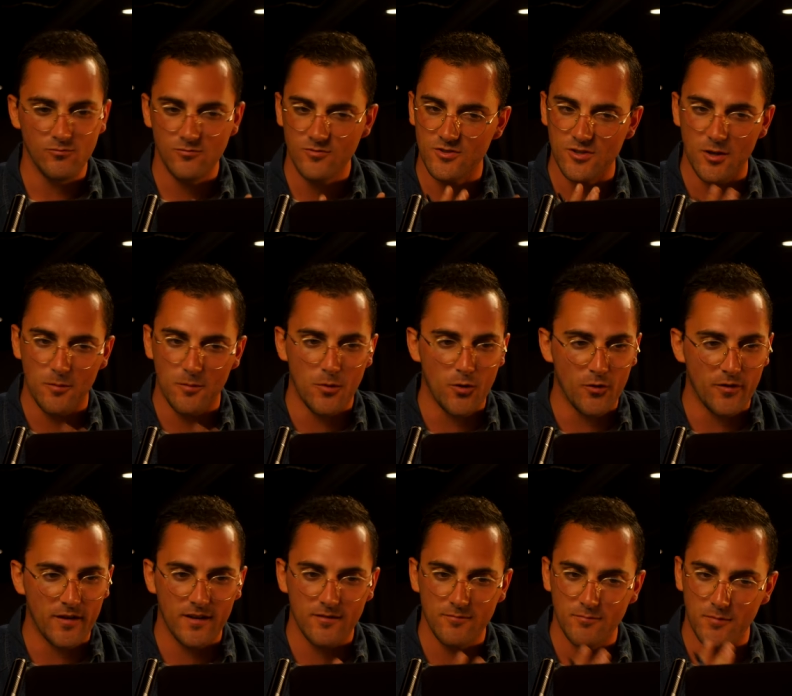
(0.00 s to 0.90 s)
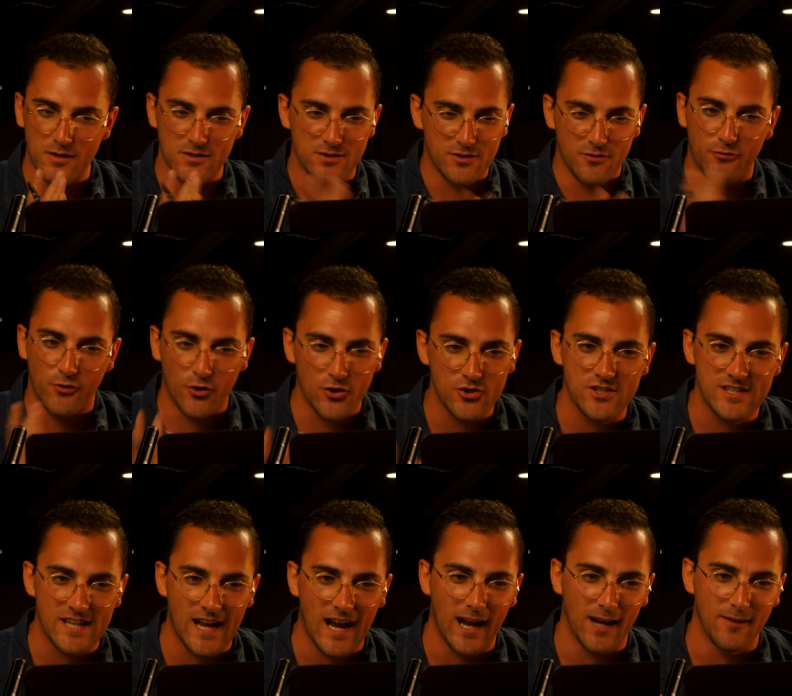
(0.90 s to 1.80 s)
some movie, but it's the first
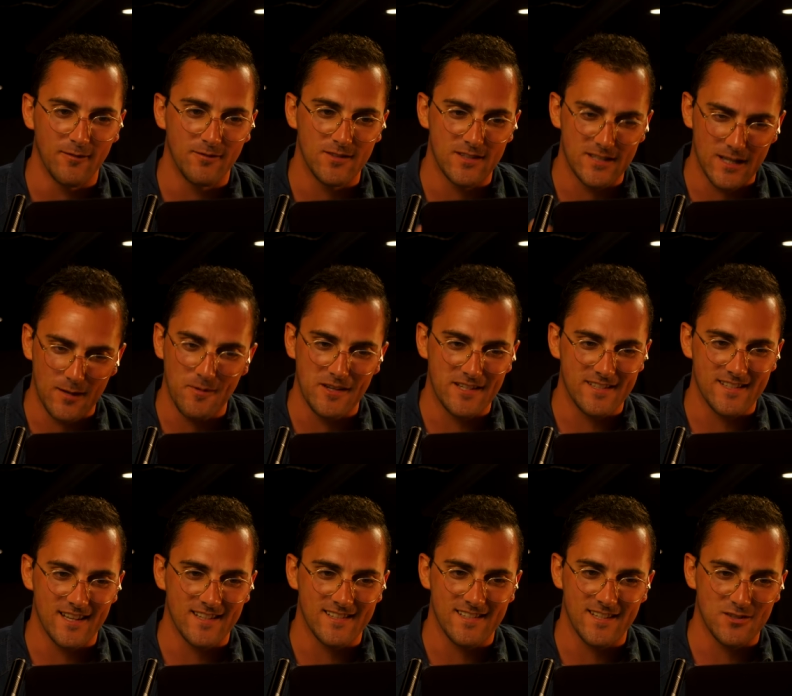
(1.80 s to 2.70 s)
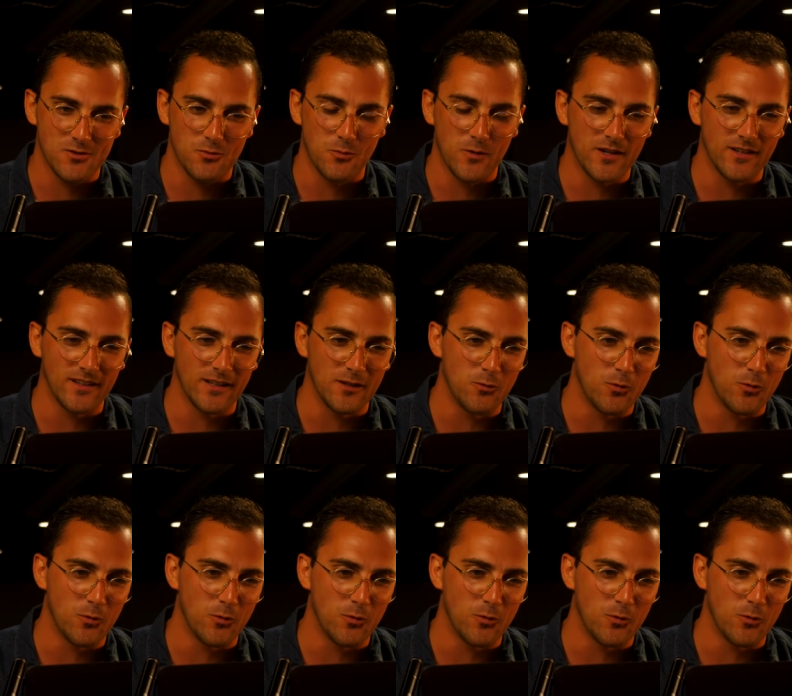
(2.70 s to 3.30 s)
time? Does that make sense? That's a weirdly